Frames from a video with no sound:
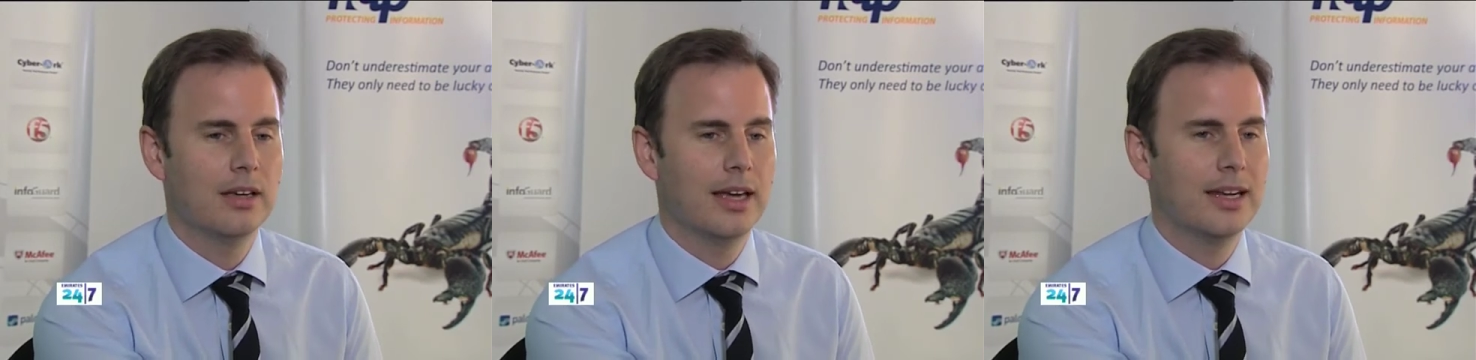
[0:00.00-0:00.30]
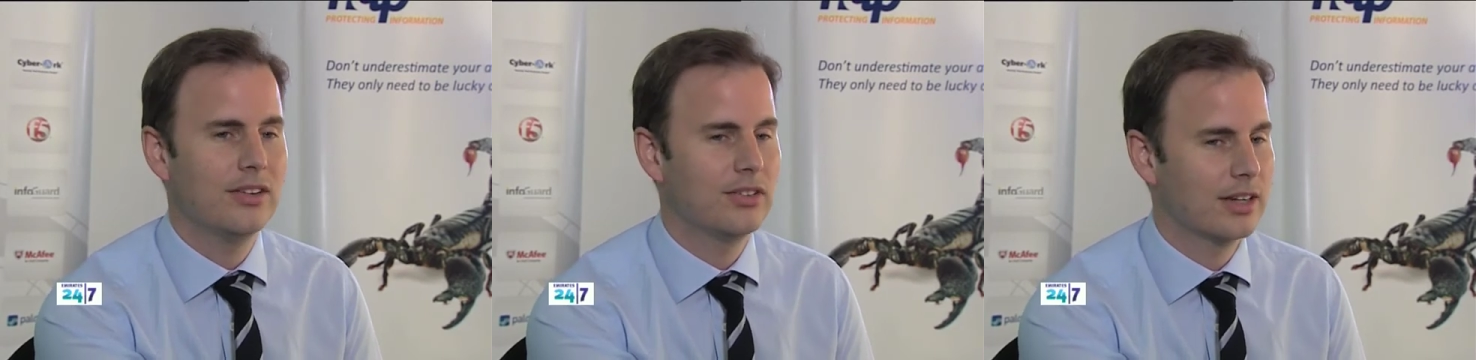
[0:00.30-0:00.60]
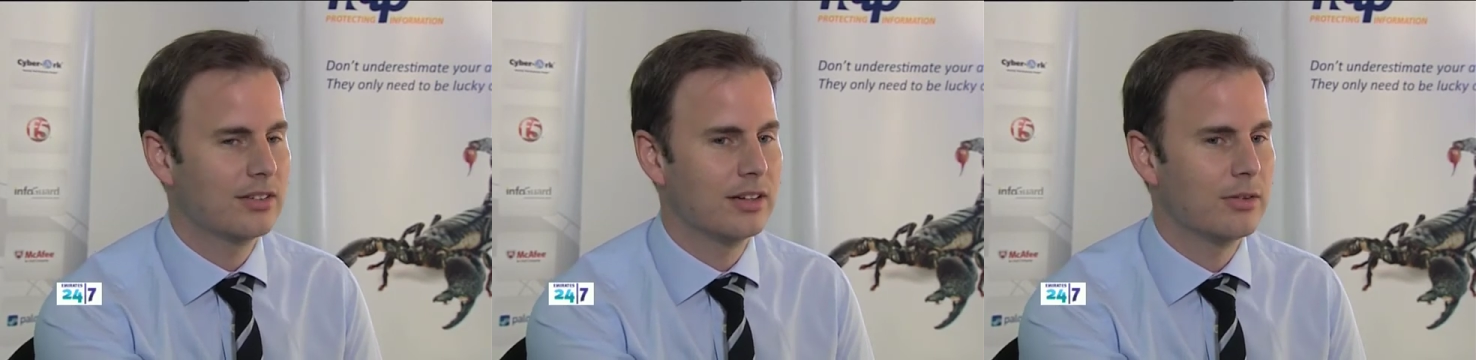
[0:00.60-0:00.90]
And that's
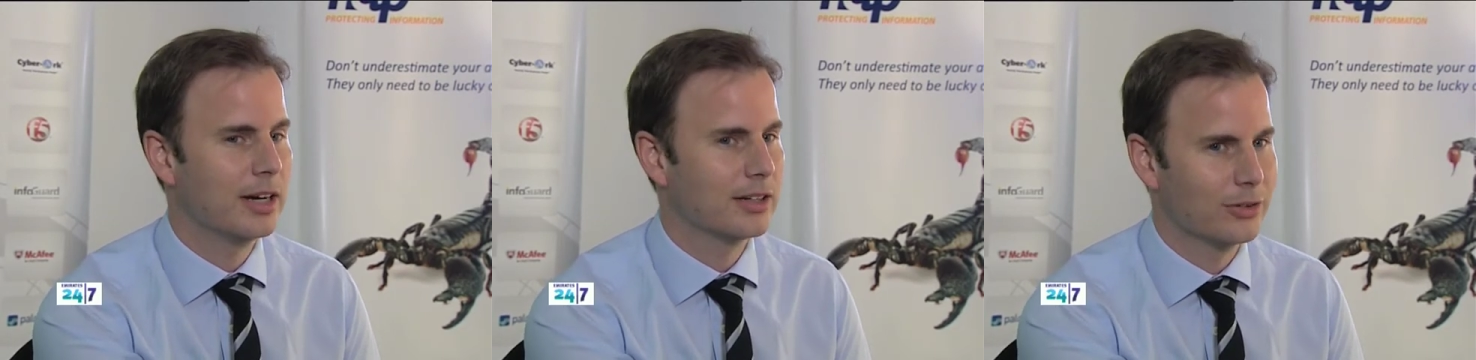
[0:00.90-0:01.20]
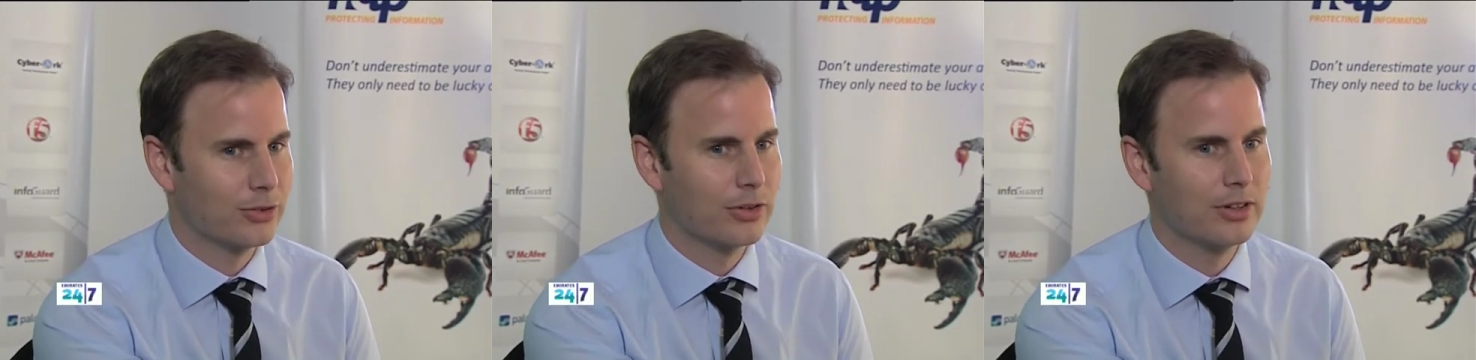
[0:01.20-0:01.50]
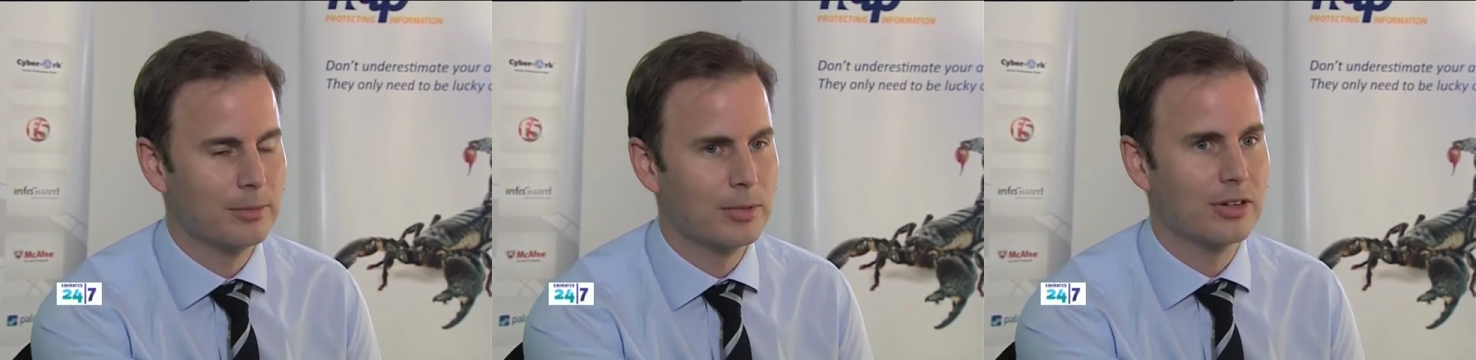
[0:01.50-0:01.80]
actually quite
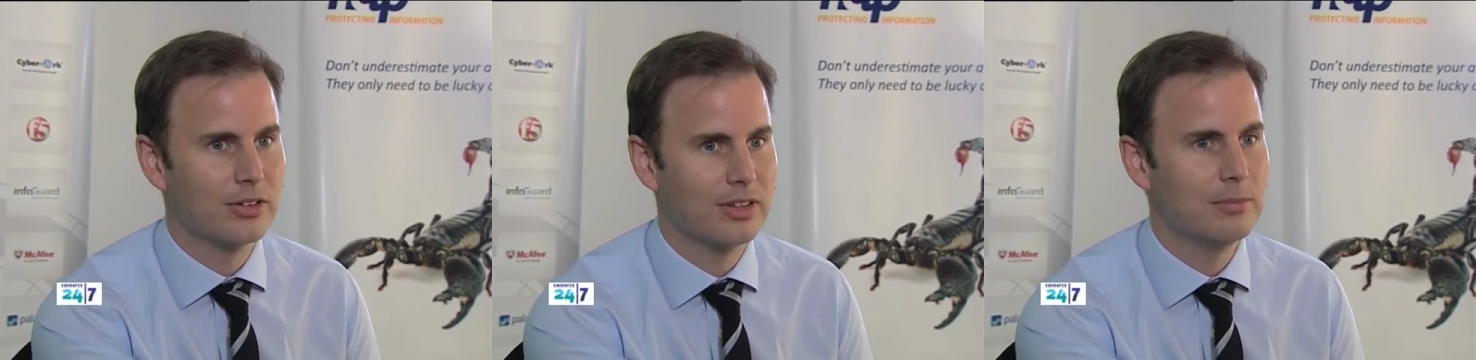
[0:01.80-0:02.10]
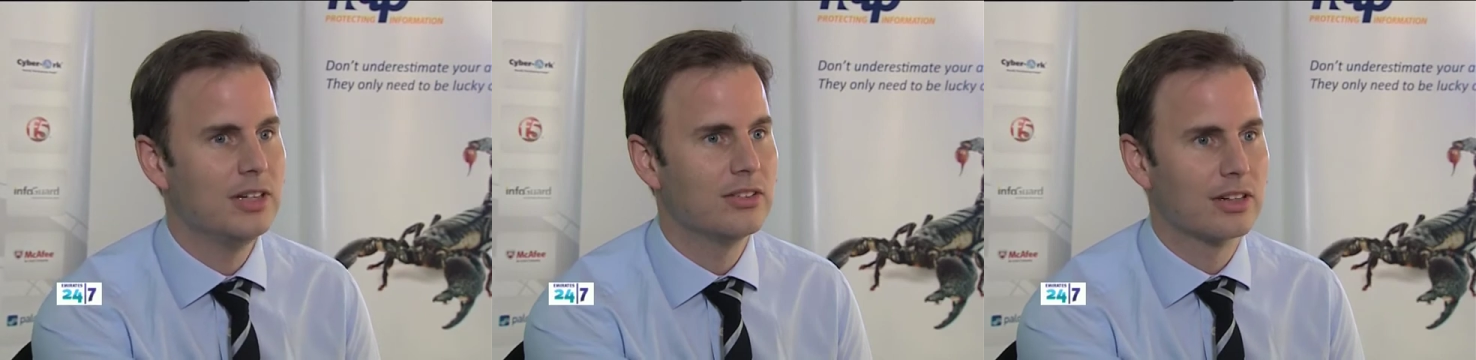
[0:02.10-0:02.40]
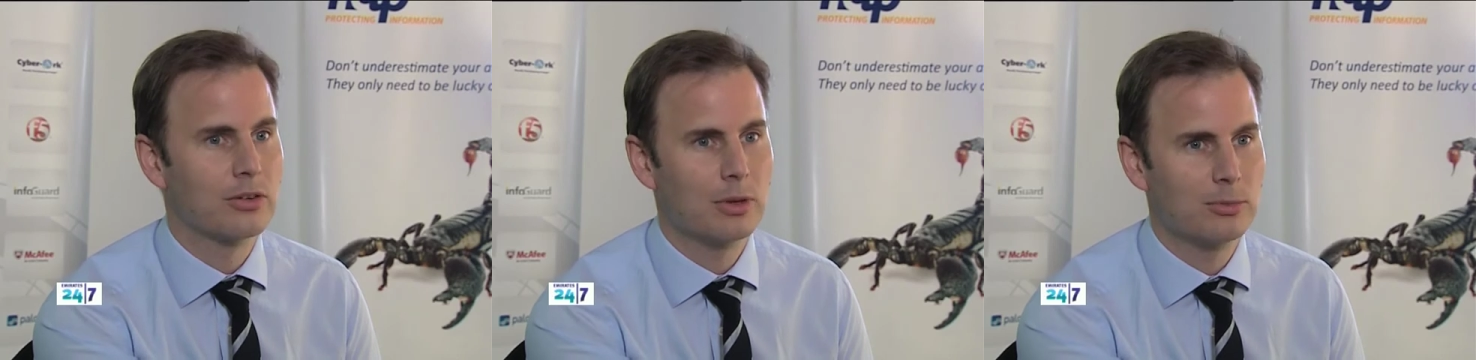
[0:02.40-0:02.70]
concerning, because that means
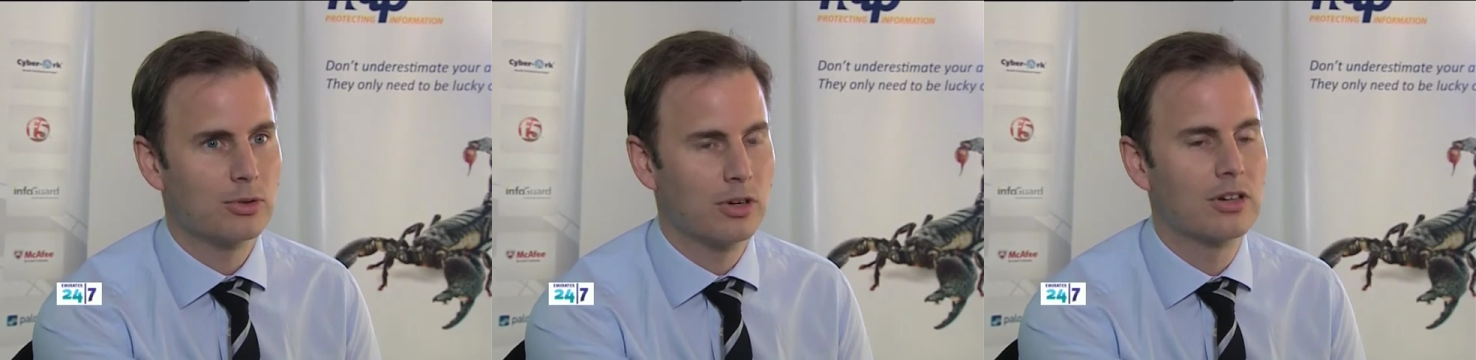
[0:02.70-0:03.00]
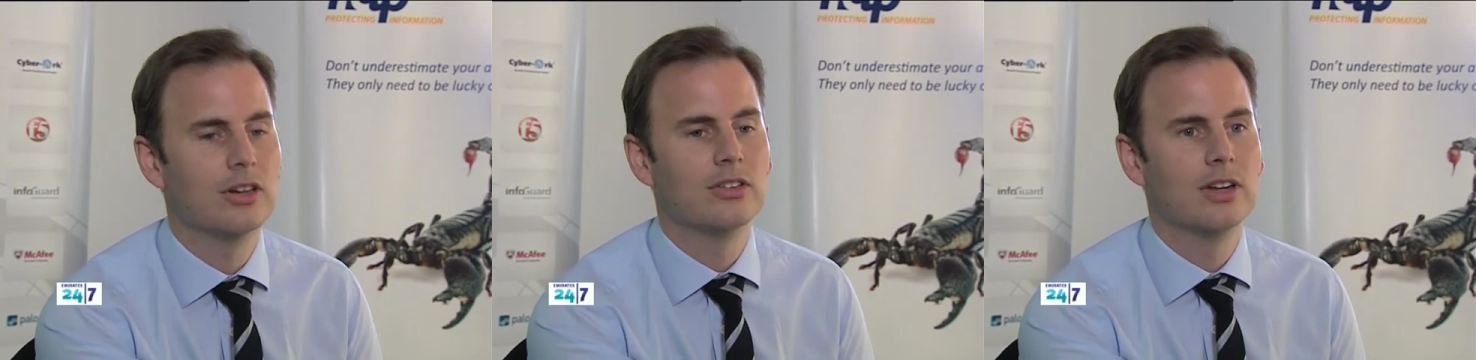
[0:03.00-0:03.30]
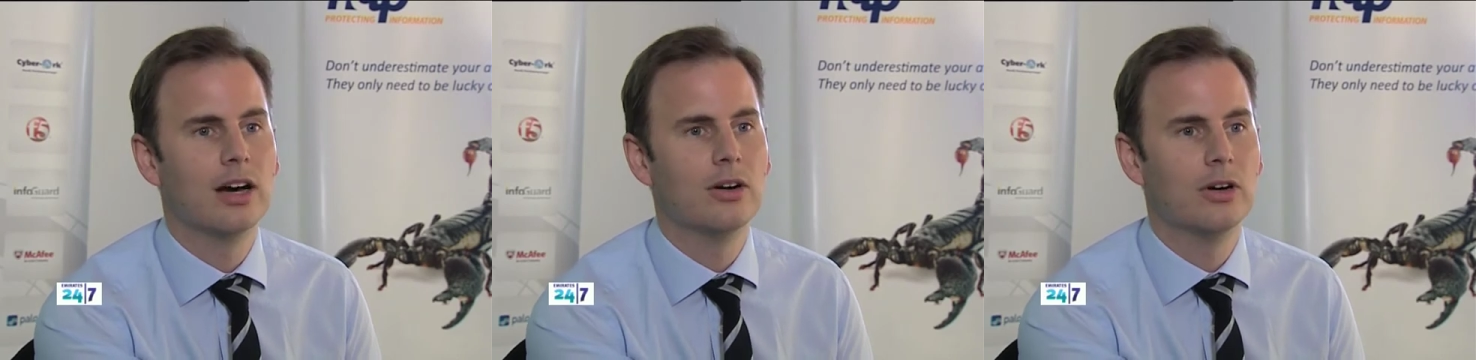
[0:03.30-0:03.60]
that Cryptolocker is
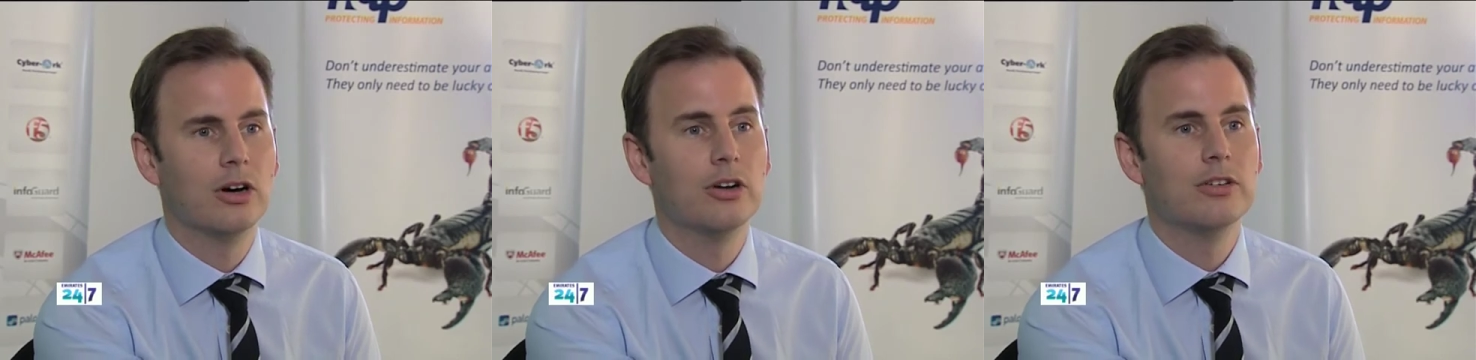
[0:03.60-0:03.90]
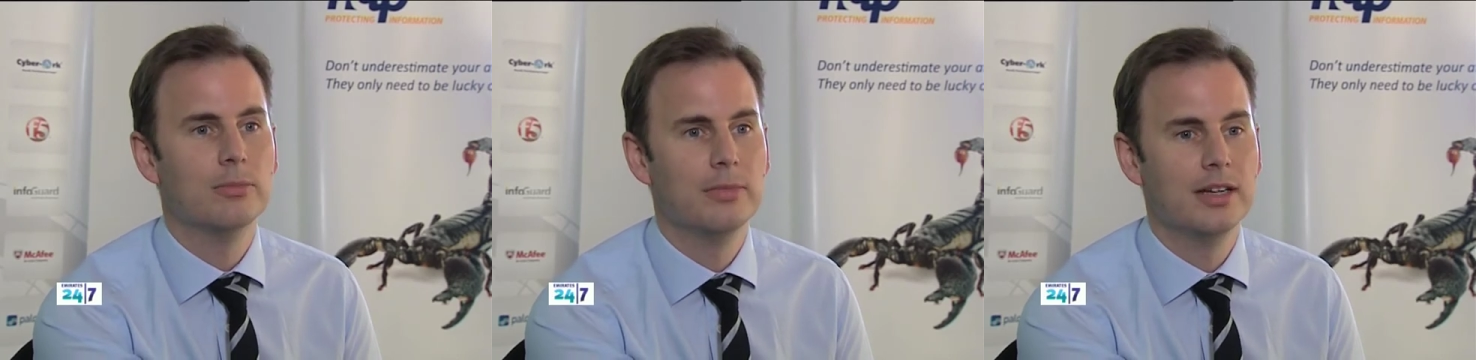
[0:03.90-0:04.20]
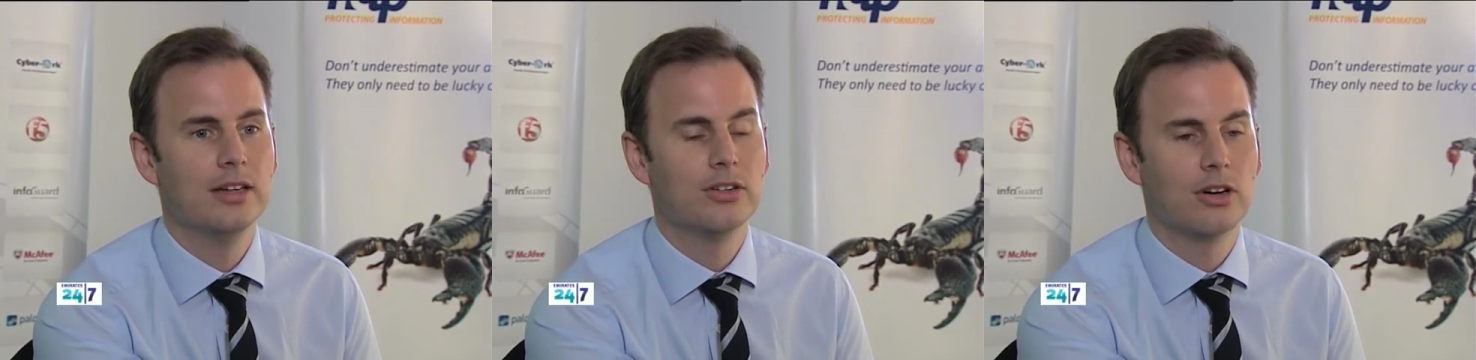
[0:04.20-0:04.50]
now a $100
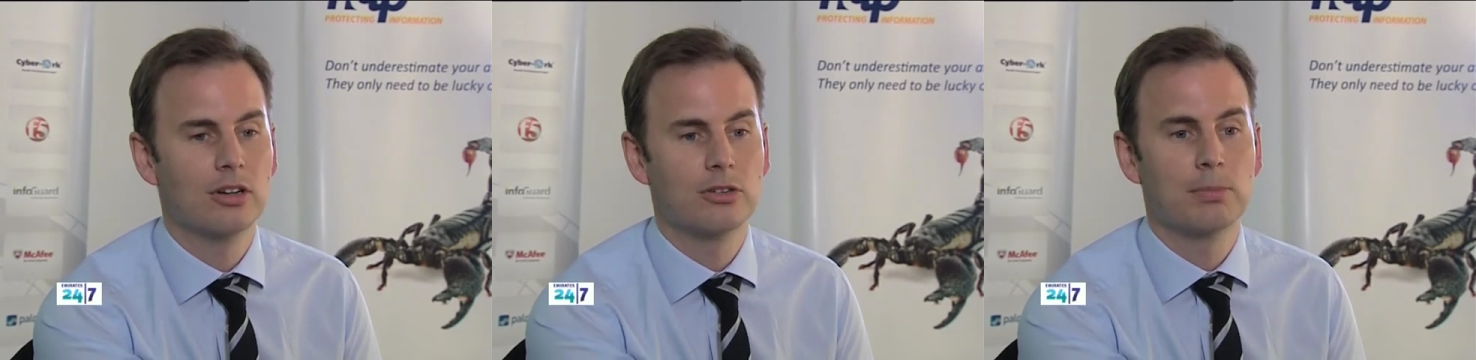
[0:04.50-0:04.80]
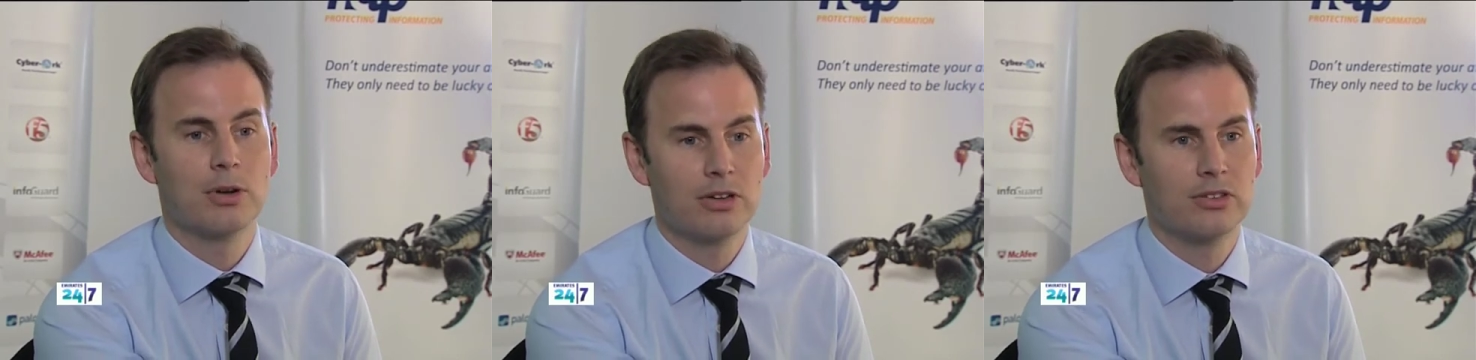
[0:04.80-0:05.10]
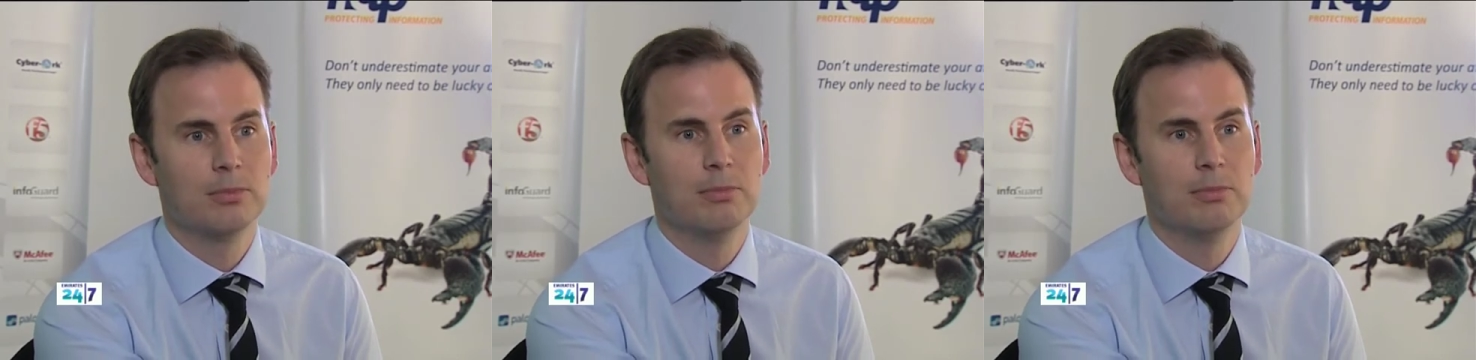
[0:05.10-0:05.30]
million plus